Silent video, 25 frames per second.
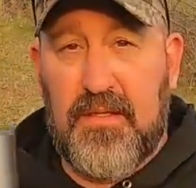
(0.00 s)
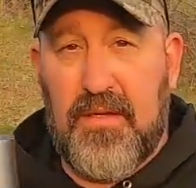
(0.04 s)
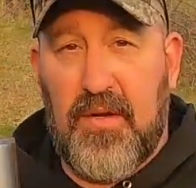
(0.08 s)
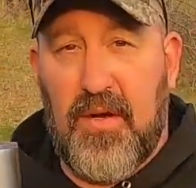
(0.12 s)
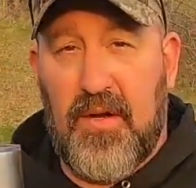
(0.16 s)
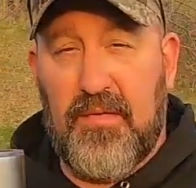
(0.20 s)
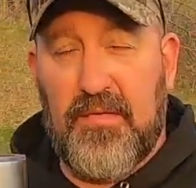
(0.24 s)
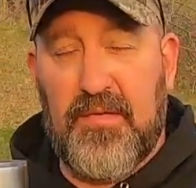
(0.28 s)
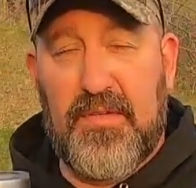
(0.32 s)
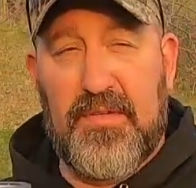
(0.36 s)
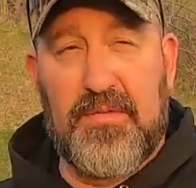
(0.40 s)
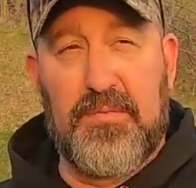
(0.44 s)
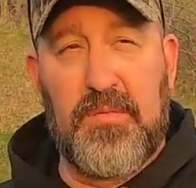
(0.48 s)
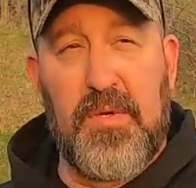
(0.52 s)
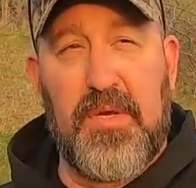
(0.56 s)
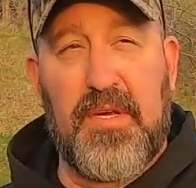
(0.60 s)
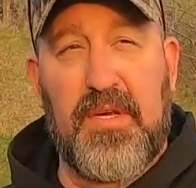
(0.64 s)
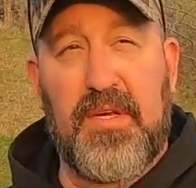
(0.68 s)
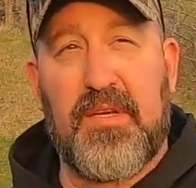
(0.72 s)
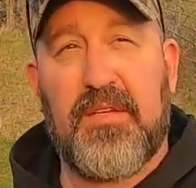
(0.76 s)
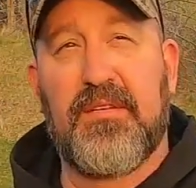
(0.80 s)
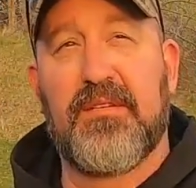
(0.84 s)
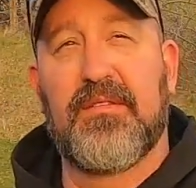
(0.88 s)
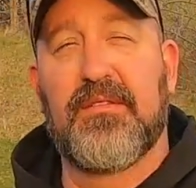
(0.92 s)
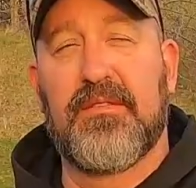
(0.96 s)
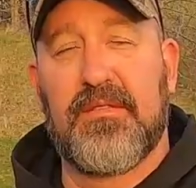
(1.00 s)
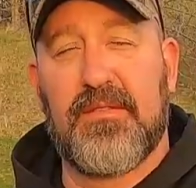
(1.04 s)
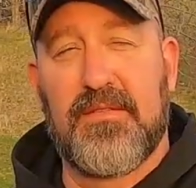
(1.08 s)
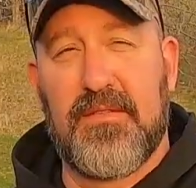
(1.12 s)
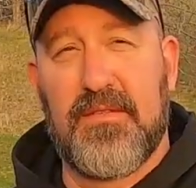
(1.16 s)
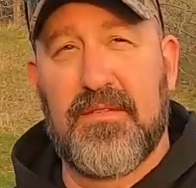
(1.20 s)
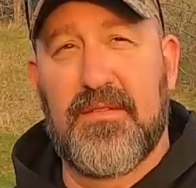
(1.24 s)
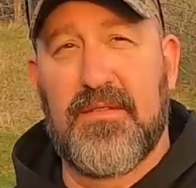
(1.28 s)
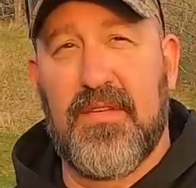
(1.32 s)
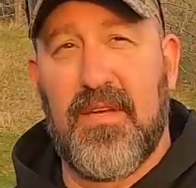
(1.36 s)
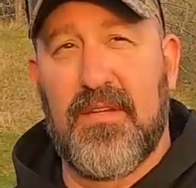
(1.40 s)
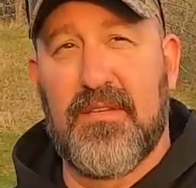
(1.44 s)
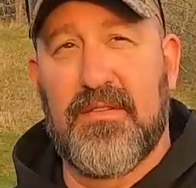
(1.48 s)
Coffee is made,
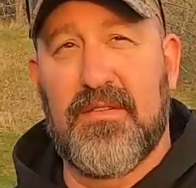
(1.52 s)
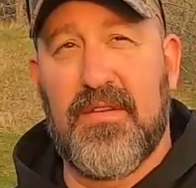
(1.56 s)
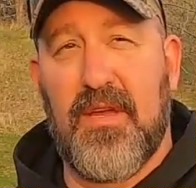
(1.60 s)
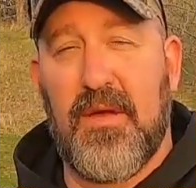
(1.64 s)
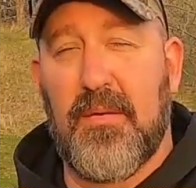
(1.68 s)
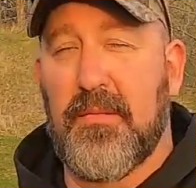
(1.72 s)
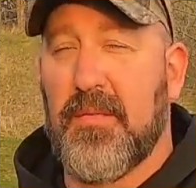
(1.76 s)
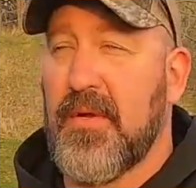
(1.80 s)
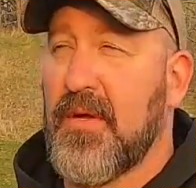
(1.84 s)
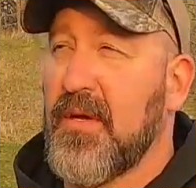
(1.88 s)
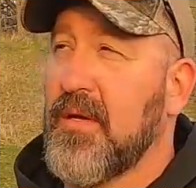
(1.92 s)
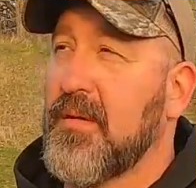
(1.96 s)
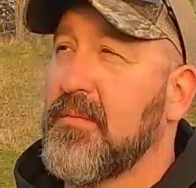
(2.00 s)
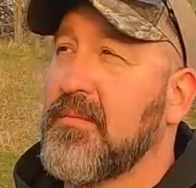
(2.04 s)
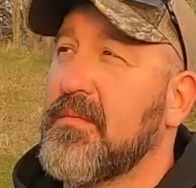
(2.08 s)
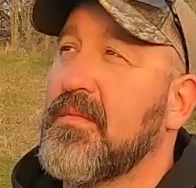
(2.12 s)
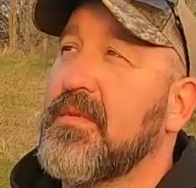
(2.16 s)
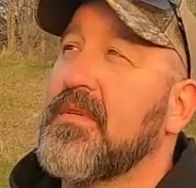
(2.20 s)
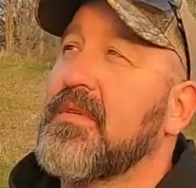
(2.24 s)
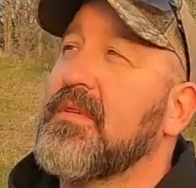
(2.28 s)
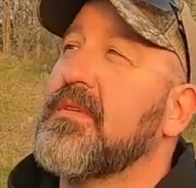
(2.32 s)
sun's coming up,